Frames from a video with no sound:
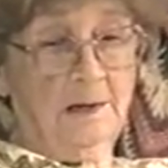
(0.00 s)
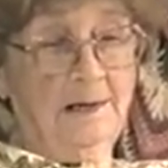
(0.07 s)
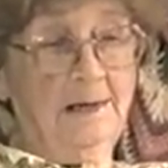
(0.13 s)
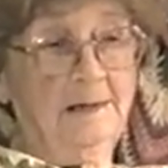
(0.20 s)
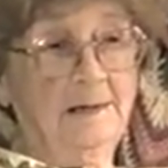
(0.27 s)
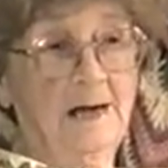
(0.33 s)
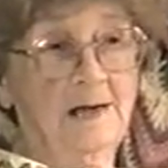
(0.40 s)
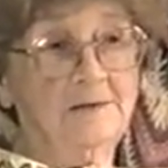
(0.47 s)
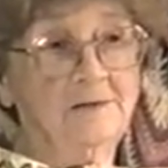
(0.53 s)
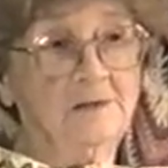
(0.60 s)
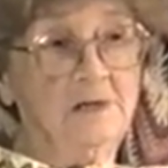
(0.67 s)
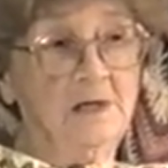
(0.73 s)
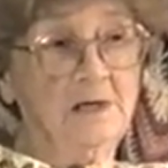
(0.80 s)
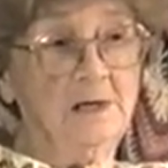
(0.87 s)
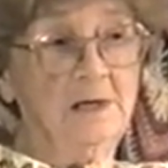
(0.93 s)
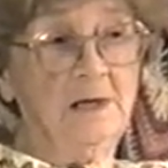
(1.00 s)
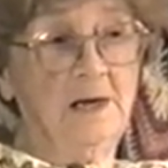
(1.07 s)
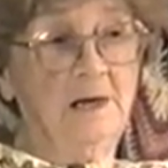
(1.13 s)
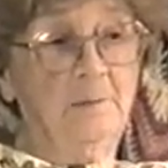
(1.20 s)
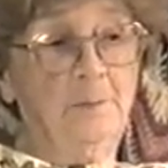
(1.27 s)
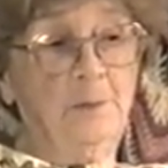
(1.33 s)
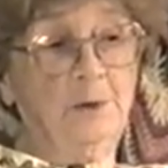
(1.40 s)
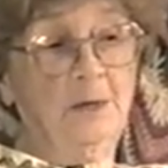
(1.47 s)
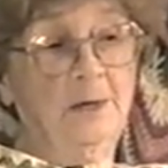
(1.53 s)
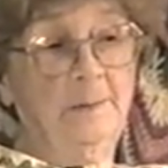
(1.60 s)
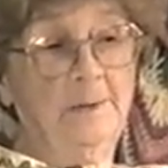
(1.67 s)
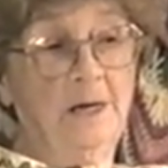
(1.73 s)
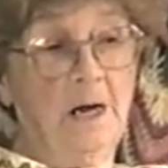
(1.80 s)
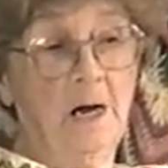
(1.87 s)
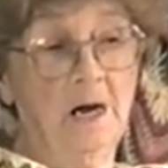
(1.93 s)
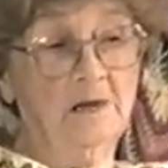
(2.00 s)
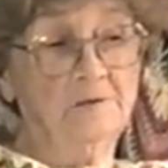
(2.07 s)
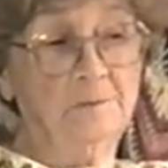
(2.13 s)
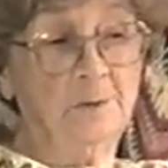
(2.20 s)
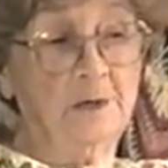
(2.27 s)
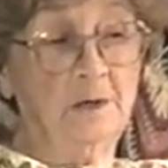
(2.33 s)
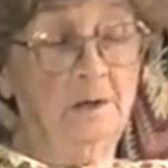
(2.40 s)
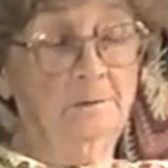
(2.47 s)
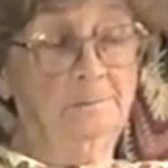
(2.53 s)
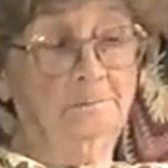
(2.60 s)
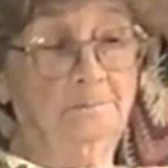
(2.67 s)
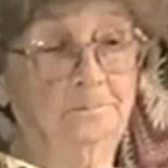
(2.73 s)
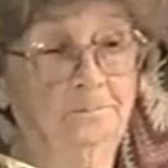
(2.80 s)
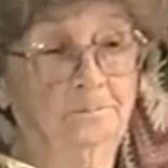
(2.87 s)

Glenn got sick and they had put him in a hospital.